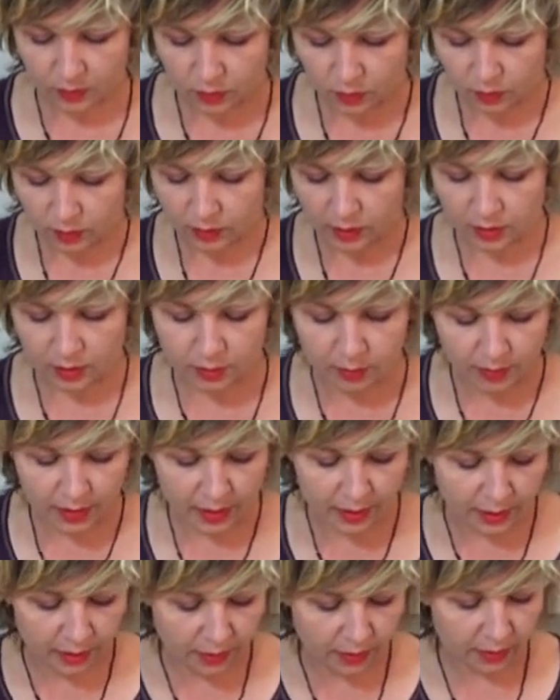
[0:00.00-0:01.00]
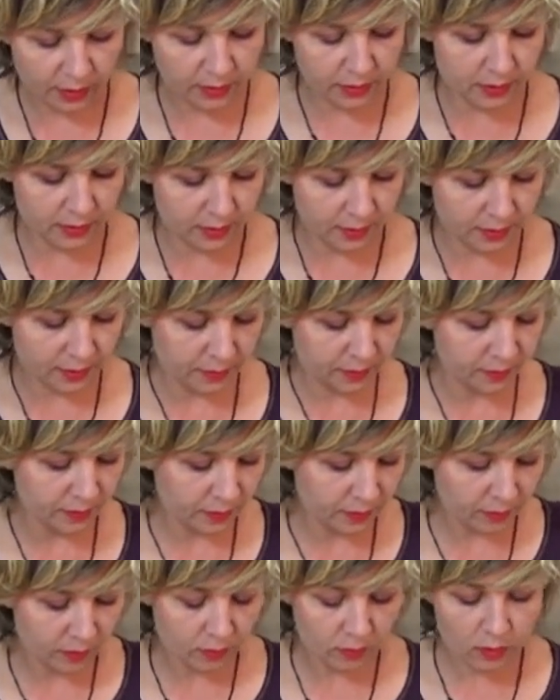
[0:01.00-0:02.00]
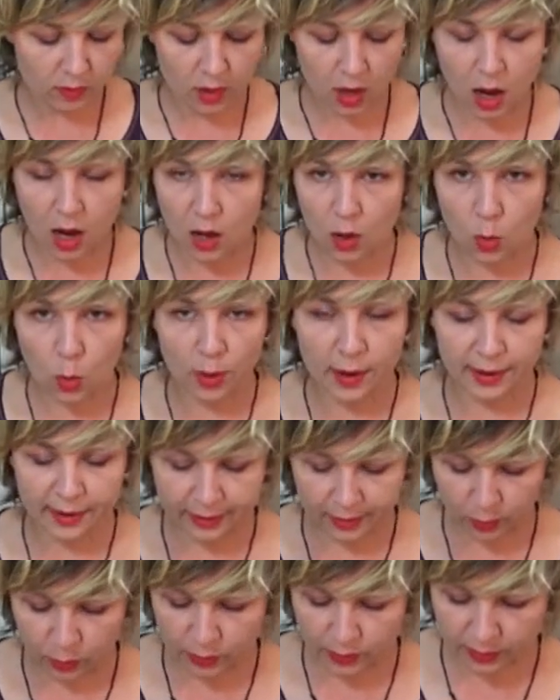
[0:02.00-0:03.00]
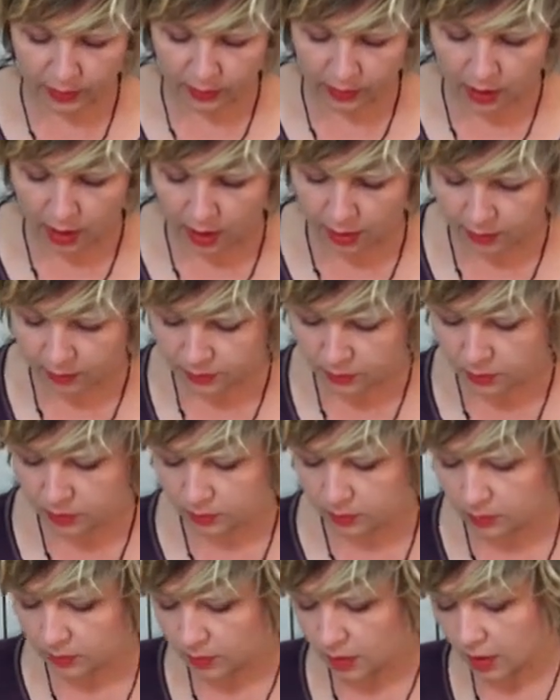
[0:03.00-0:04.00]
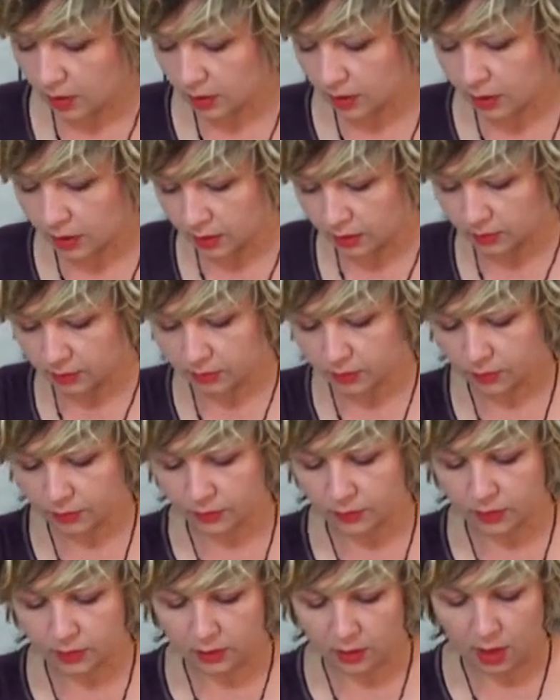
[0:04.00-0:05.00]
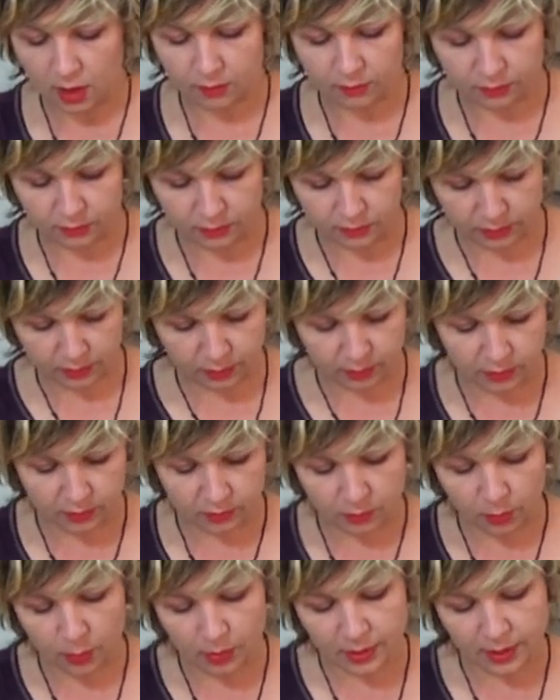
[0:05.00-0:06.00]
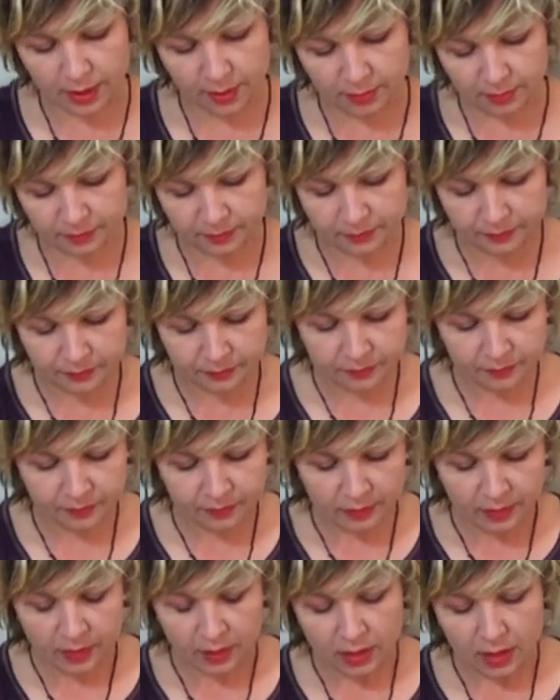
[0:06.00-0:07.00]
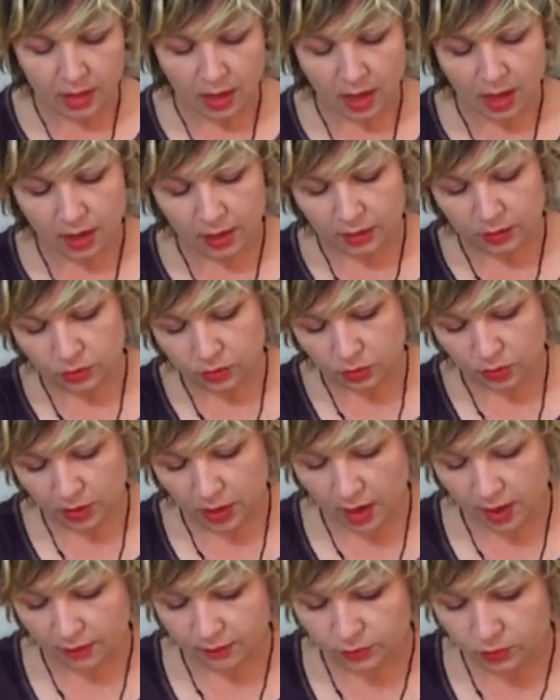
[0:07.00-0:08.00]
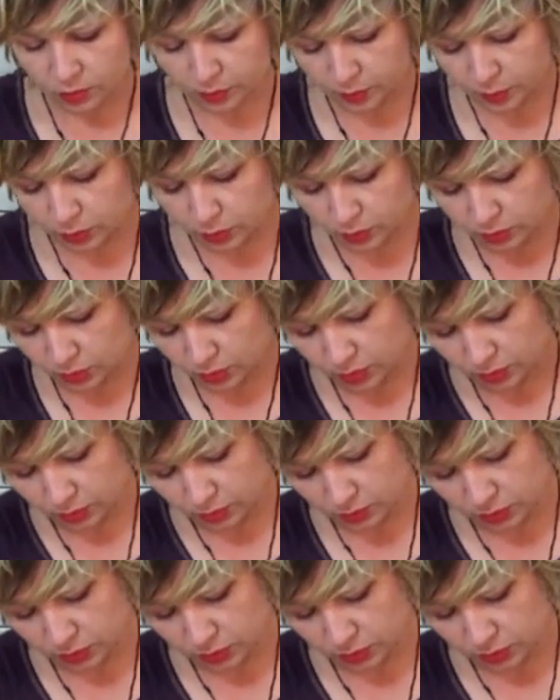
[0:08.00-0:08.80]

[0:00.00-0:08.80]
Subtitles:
you can make this. I work with the gloves. I feel comfortable with them. And you have to put your